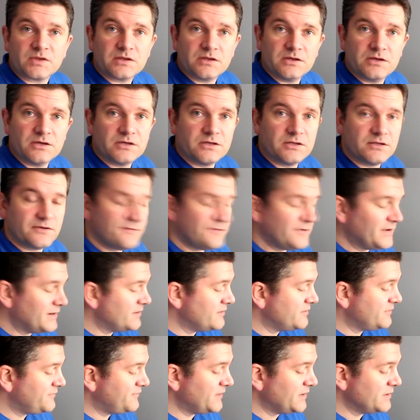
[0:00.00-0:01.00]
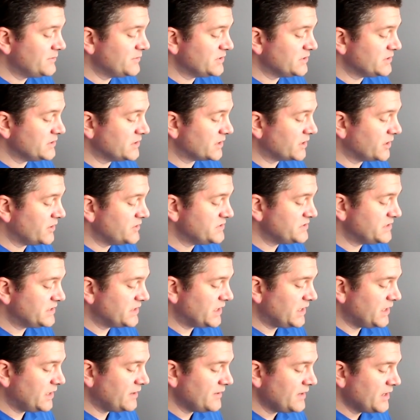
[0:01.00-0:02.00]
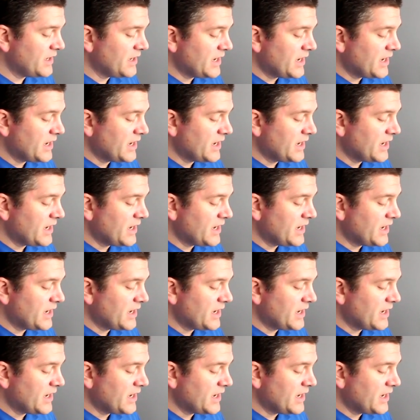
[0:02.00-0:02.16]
the filament that goes in here,